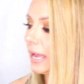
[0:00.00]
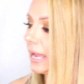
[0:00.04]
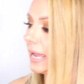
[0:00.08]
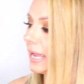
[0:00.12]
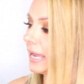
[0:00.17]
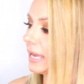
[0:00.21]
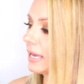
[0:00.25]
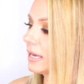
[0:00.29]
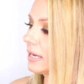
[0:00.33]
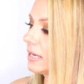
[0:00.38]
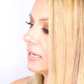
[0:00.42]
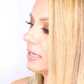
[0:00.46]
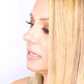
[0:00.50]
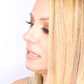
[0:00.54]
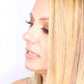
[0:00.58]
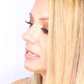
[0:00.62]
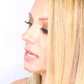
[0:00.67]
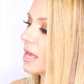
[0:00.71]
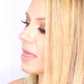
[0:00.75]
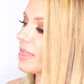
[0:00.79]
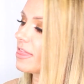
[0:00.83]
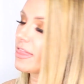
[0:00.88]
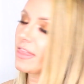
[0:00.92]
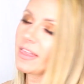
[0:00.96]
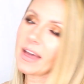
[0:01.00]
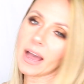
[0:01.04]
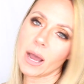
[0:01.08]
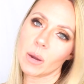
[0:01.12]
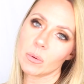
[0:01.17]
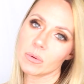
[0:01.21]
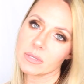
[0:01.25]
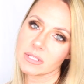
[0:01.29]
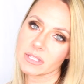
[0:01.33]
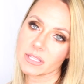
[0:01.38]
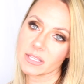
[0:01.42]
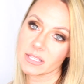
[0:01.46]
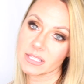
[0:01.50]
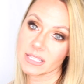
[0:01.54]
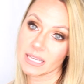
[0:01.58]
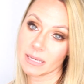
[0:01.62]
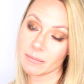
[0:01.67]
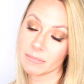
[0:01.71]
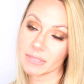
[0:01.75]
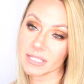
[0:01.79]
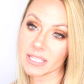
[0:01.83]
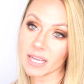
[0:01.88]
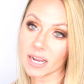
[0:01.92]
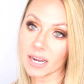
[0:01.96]
And that was the
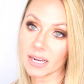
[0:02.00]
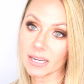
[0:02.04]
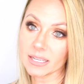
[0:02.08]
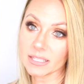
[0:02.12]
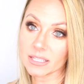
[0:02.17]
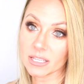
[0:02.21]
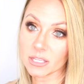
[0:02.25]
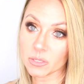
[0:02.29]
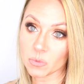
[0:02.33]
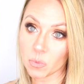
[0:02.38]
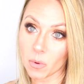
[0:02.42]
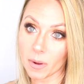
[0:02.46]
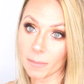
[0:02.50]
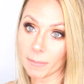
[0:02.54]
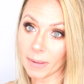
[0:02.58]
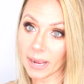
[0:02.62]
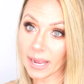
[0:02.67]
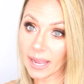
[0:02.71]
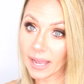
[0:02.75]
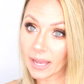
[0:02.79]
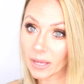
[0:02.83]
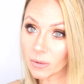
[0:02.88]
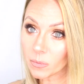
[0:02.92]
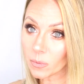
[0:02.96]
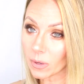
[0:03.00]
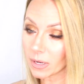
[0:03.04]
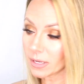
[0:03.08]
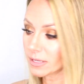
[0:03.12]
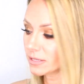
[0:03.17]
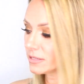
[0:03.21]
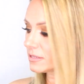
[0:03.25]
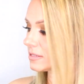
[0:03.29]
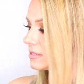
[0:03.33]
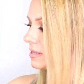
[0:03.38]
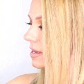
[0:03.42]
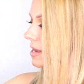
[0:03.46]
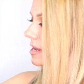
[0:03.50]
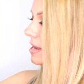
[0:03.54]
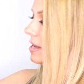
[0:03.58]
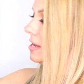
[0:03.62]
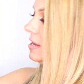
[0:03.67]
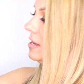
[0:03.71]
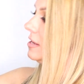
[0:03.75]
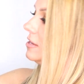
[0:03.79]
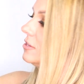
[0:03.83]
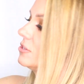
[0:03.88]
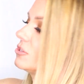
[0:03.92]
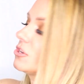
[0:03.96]
same size as what my head was.
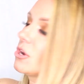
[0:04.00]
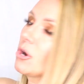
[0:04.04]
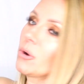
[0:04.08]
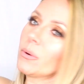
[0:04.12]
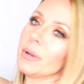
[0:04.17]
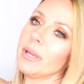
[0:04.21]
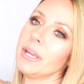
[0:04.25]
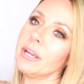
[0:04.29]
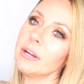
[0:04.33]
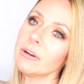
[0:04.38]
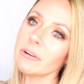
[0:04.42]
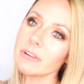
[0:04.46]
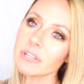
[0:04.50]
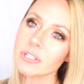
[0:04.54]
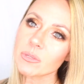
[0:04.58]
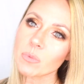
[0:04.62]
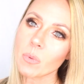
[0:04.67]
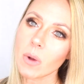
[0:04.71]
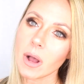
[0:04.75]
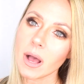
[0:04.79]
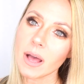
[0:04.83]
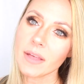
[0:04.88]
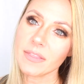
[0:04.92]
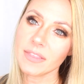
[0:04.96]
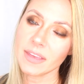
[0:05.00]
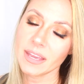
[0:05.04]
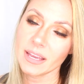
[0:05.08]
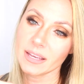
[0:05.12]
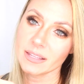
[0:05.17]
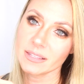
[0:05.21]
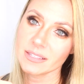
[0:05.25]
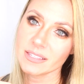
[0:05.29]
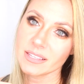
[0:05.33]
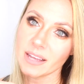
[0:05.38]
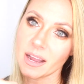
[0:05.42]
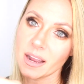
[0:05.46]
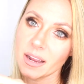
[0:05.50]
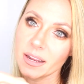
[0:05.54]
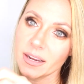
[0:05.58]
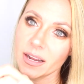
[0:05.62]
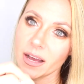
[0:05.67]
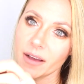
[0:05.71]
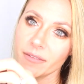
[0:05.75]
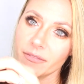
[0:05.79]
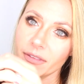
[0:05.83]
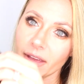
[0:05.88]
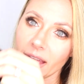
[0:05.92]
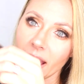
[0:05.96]
So here is what the inside
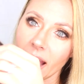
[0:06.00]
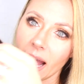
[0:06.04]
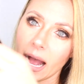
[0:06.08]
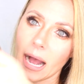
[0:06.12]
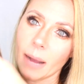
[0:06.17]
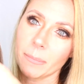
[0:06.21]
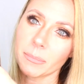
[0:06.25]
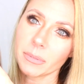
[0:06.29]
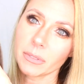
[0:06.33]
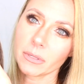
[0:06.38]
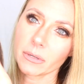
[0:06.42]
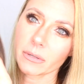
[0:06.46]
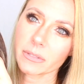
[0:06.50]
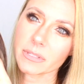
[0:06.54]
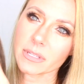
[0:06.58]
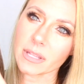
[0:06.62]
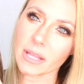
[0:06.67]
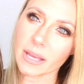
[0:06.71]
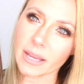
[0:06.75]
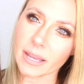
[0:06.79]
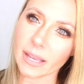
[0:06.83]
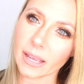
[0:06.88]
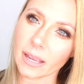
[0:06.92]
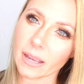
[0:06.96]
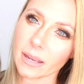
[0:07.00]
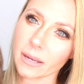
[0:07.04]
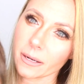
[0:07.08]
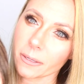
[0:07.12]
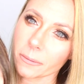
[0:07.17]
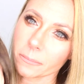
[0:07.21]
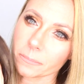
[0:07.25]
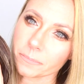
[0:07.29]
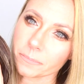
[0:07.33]
of the cap looks like.